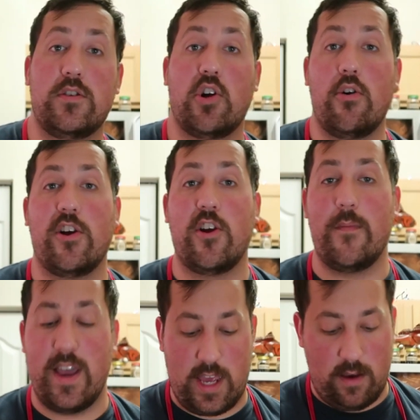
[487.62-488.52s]
risotto you're
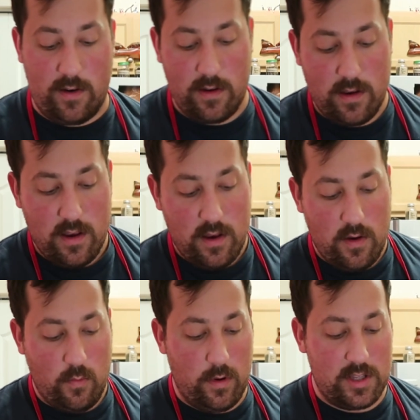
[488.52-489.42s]
making
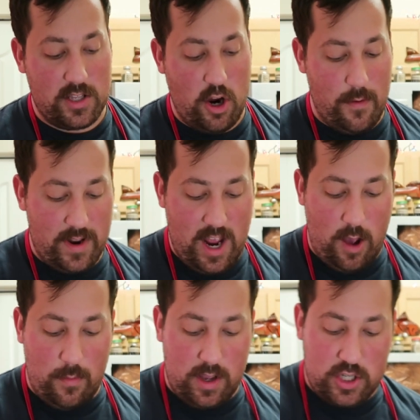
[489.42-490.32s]
will determine
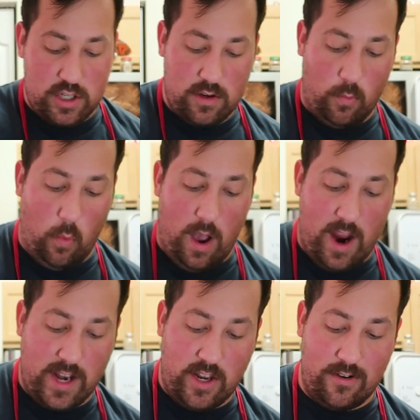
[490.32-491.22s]
how much
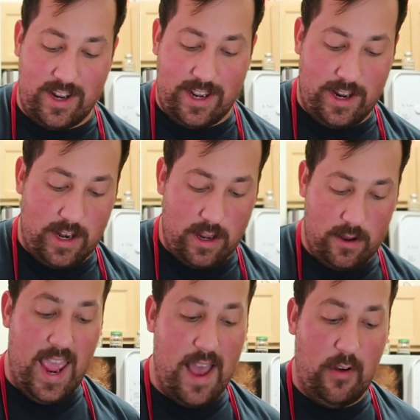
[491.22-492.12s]
wine you need.
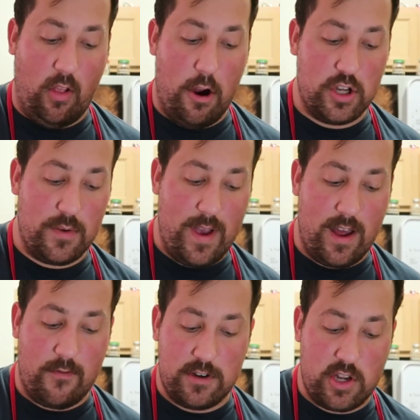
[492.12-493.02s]
I have a large
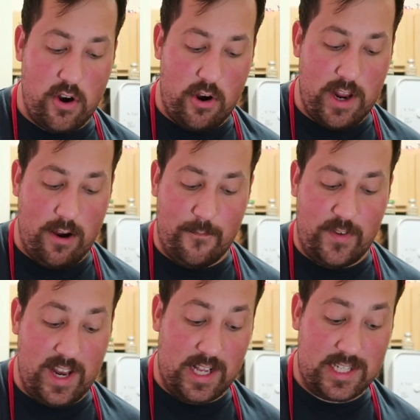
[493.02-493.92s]
amount of risotto here. I'm
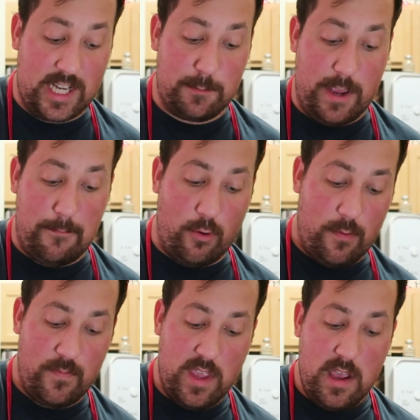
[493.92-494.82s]
feeding 6
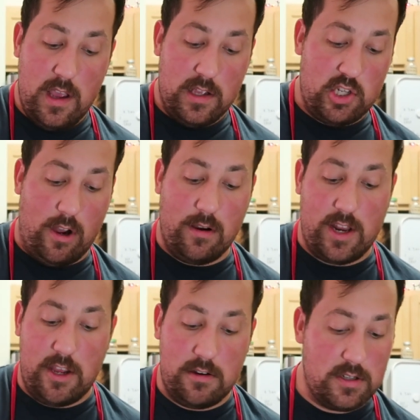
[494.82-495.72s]
people. So I'm
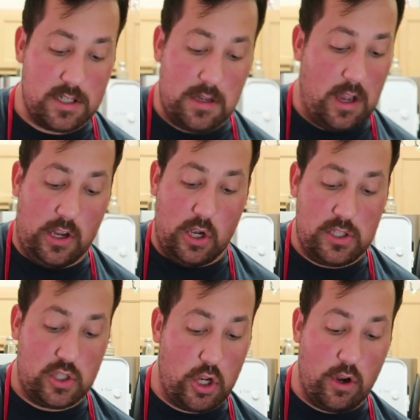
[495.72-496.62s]
gonna use a
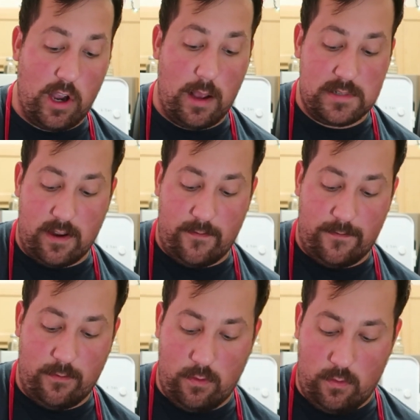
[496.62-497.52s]
good 2 cups
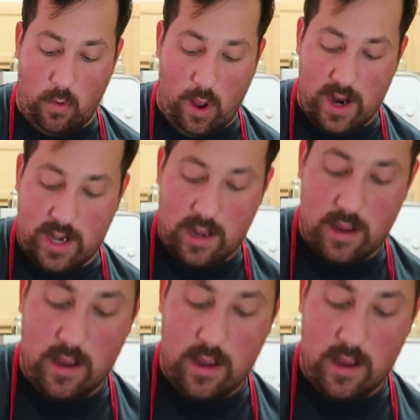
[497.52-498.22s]
of wine.